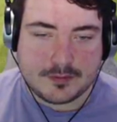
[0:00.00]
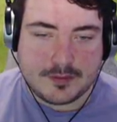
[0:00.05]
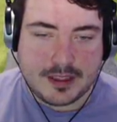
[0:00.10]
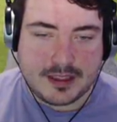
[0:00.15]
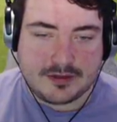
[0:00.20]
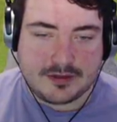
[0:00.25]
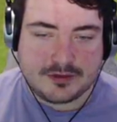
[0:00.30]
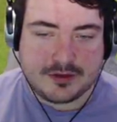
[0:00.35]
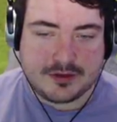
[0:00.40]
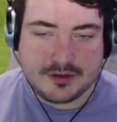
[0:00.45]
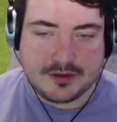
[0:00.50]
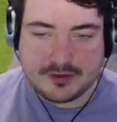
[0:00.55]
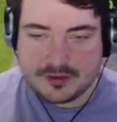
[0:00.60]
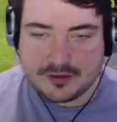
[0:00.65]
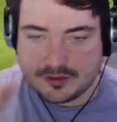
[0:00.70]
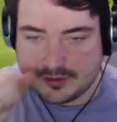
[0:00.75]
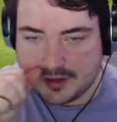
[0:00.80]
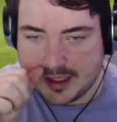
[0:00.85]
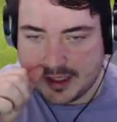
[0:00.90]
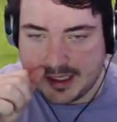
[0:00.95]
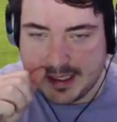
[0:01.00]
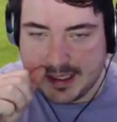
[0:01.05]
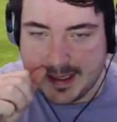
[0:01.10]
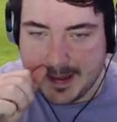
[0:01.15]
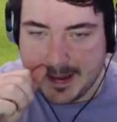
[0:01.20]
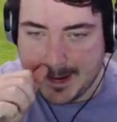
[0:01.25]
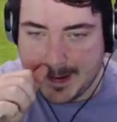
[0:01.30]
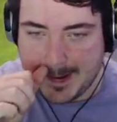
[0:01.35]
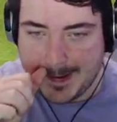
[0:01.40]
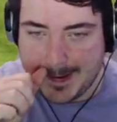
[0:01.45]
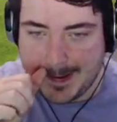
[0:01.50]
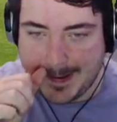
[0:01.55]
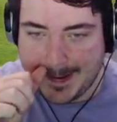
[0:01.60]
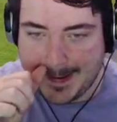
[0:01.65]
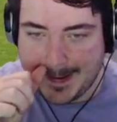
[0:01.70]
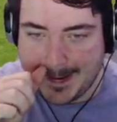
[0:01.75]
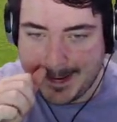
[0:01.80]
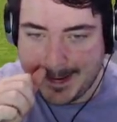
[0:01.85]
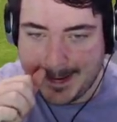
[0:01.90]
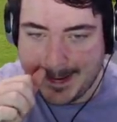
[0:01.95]
excellent to see.
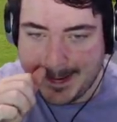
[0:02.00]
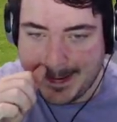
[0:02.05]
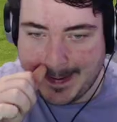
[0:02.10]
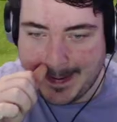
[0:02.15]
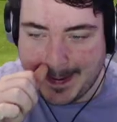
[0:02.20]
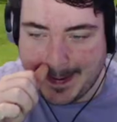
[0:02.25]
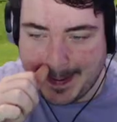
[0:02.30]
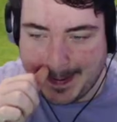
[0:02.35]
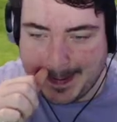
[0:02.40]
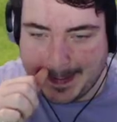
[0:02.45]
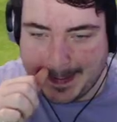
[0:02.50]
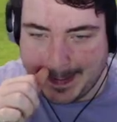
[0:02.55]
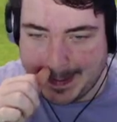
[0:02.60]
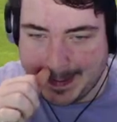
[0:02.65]
And